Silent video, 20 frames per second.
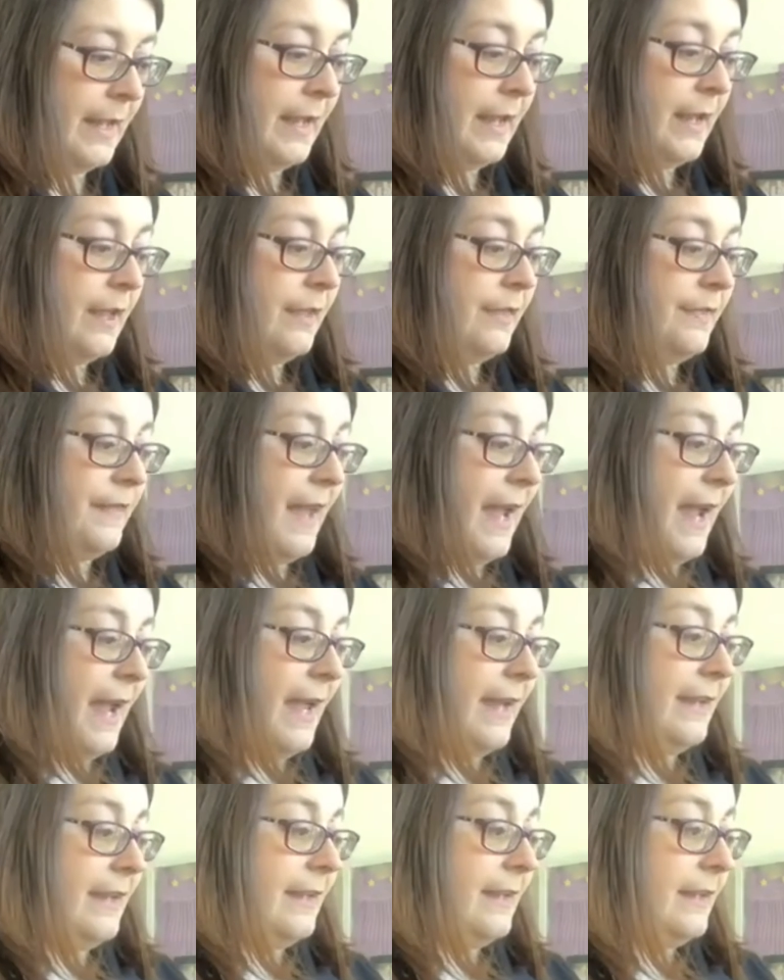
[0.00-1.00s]
that
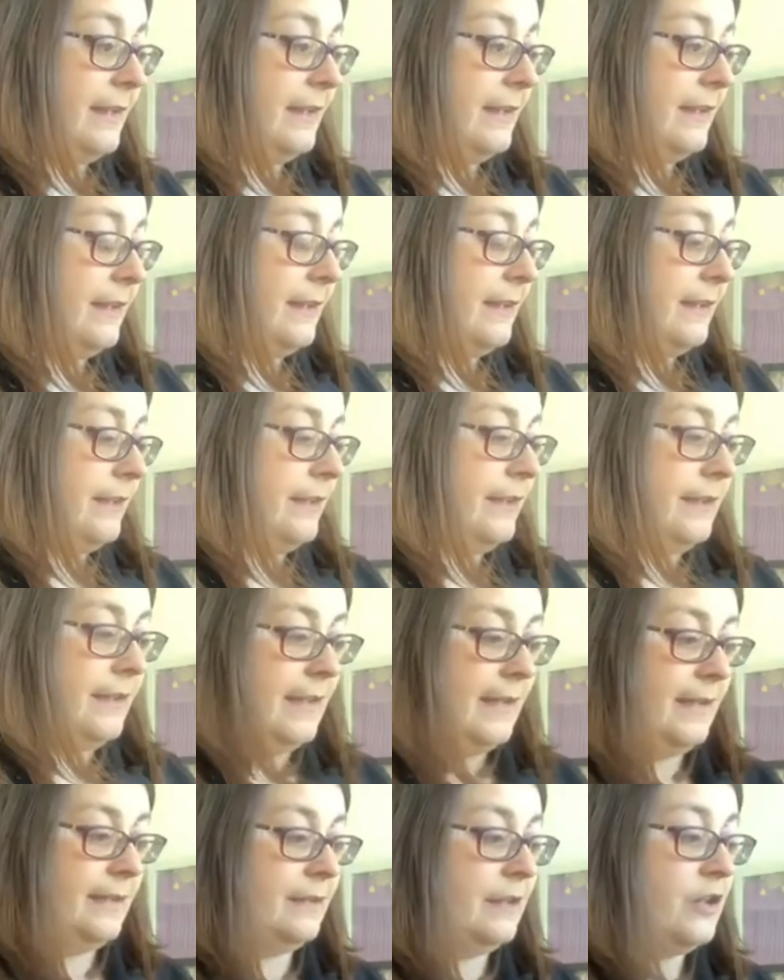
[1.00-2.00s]

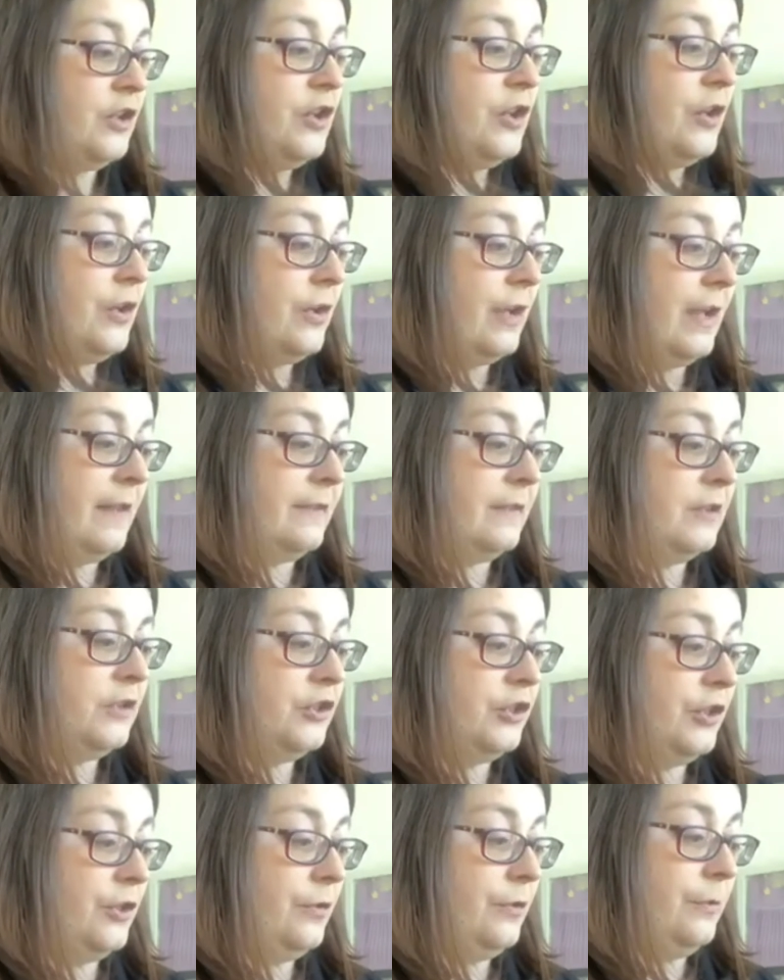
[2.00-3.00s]
in the
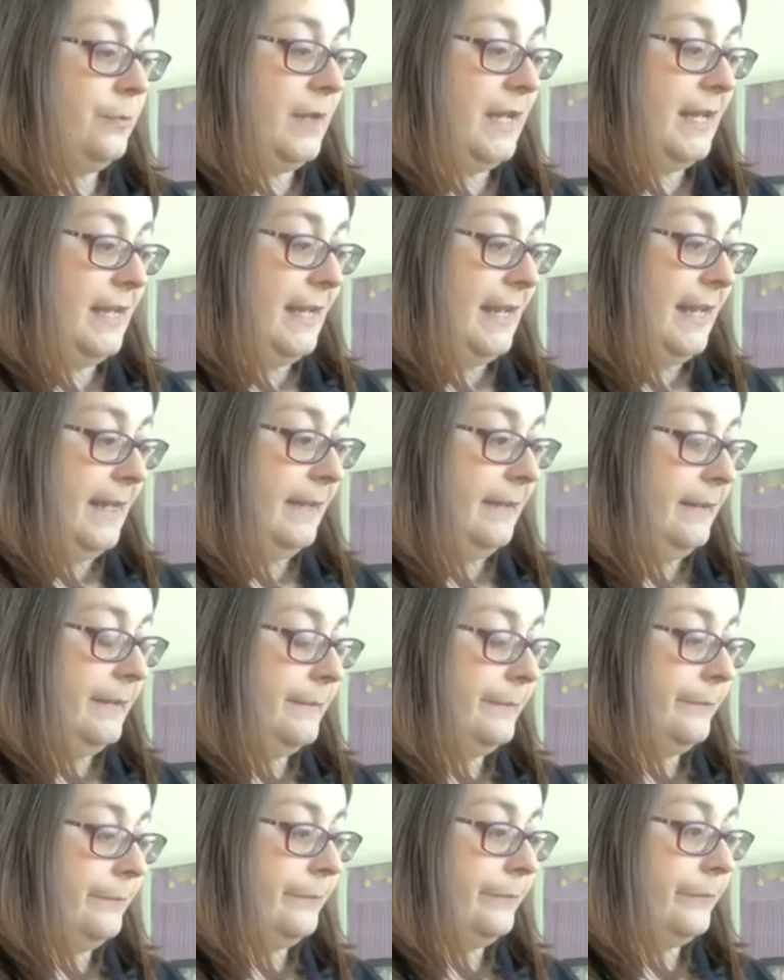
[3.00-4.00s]
June meeting
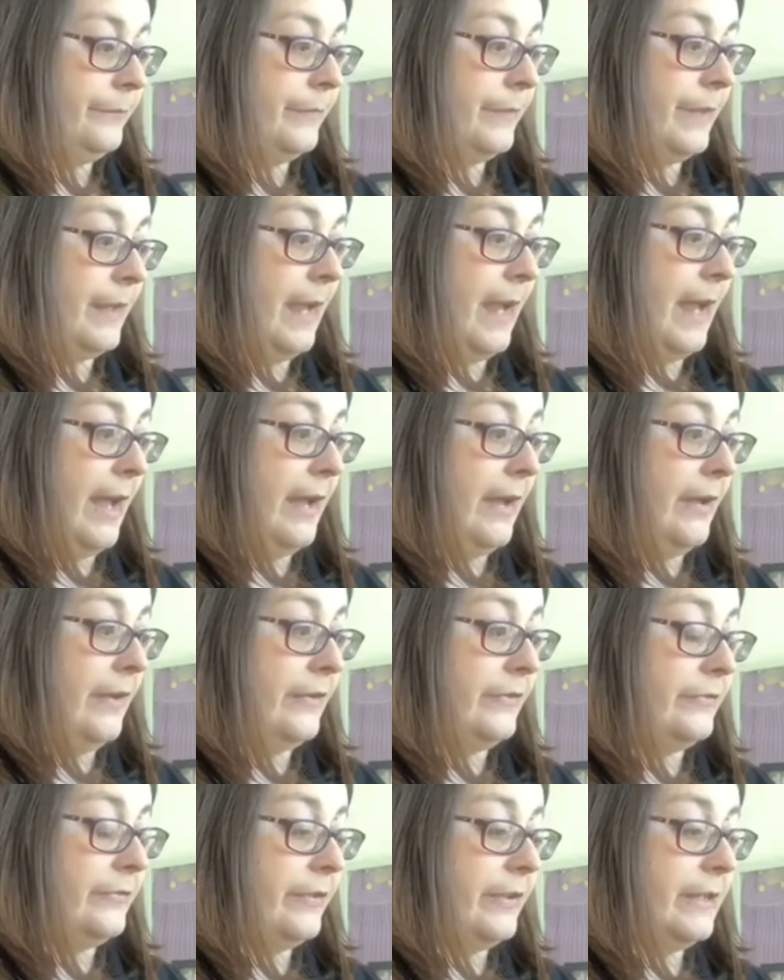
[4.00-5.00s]

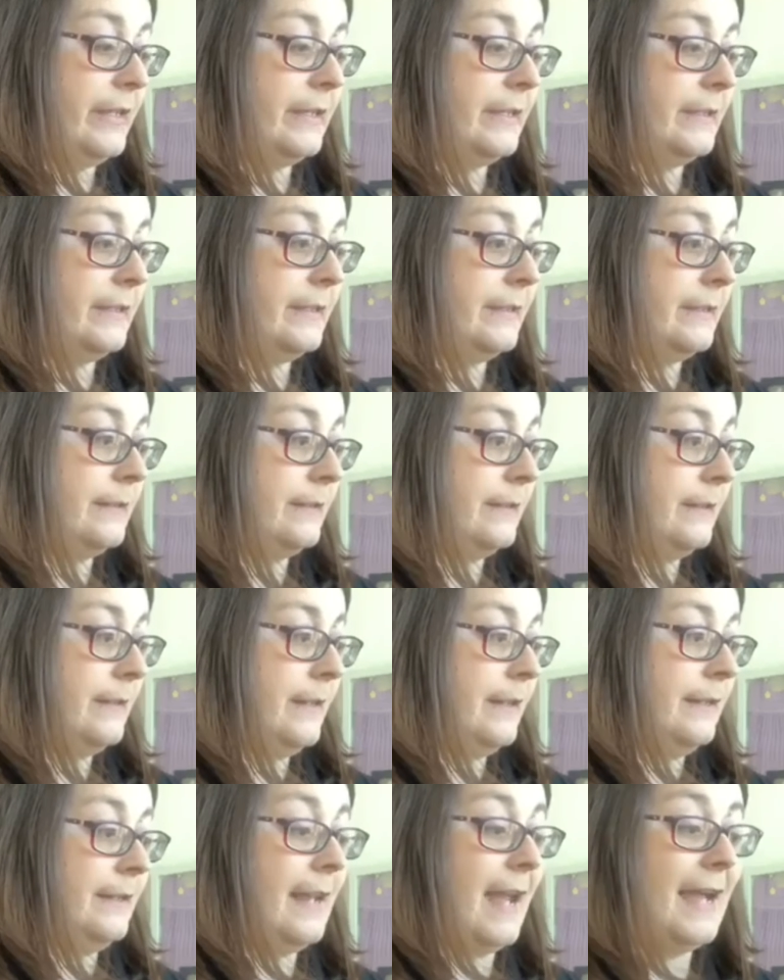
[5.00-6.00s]
of
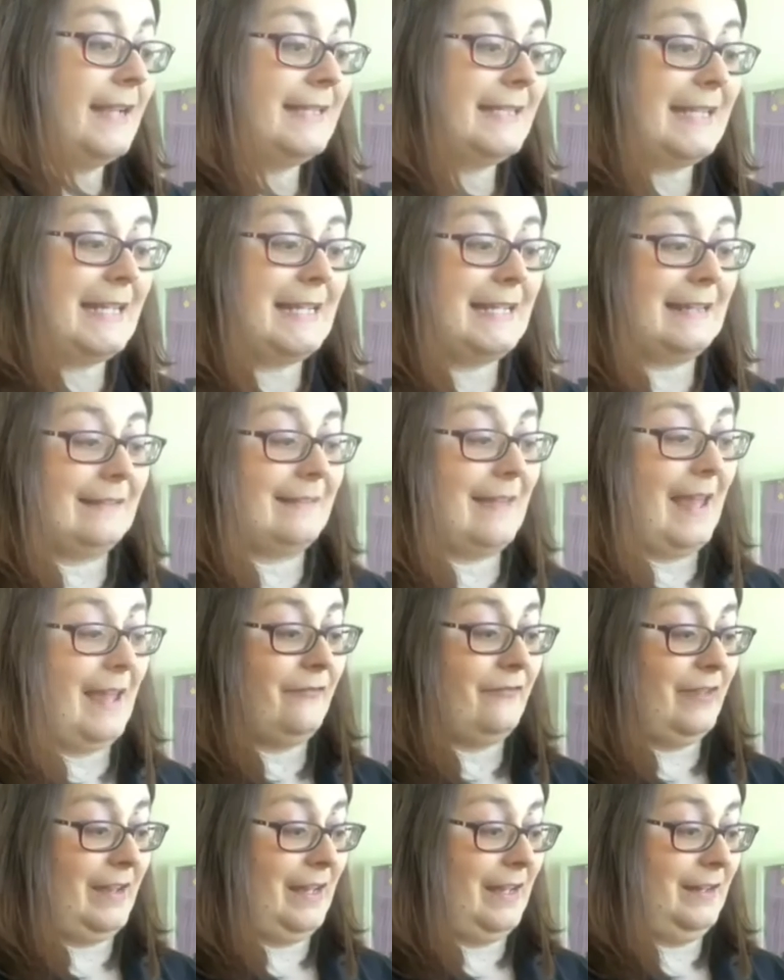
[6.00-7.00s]

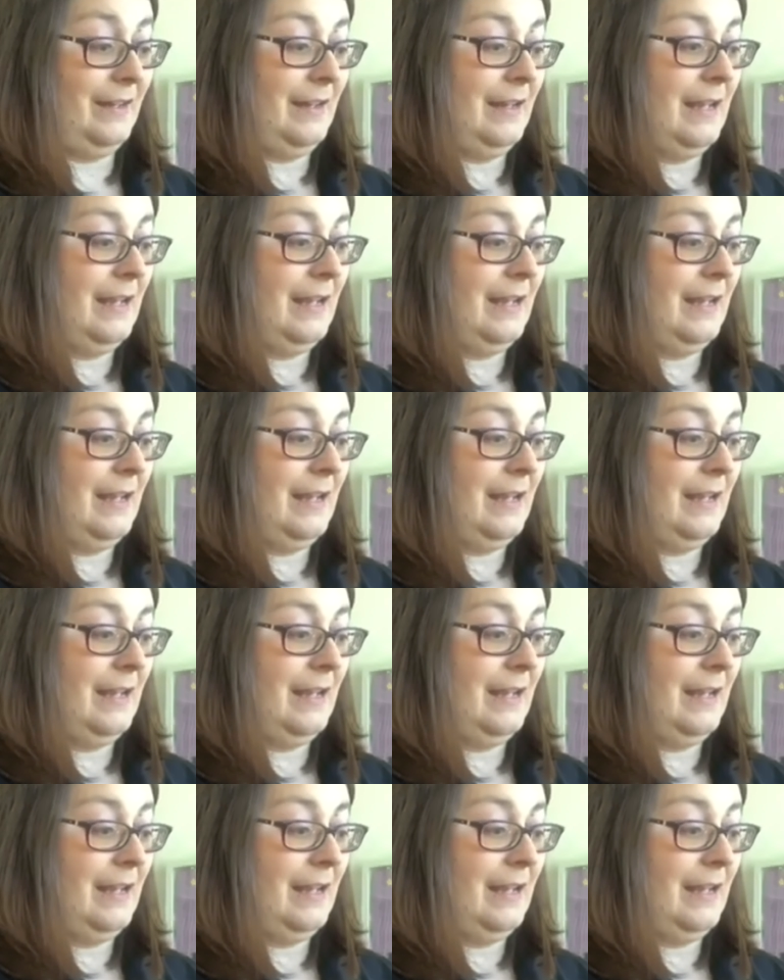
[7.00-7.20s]
1911,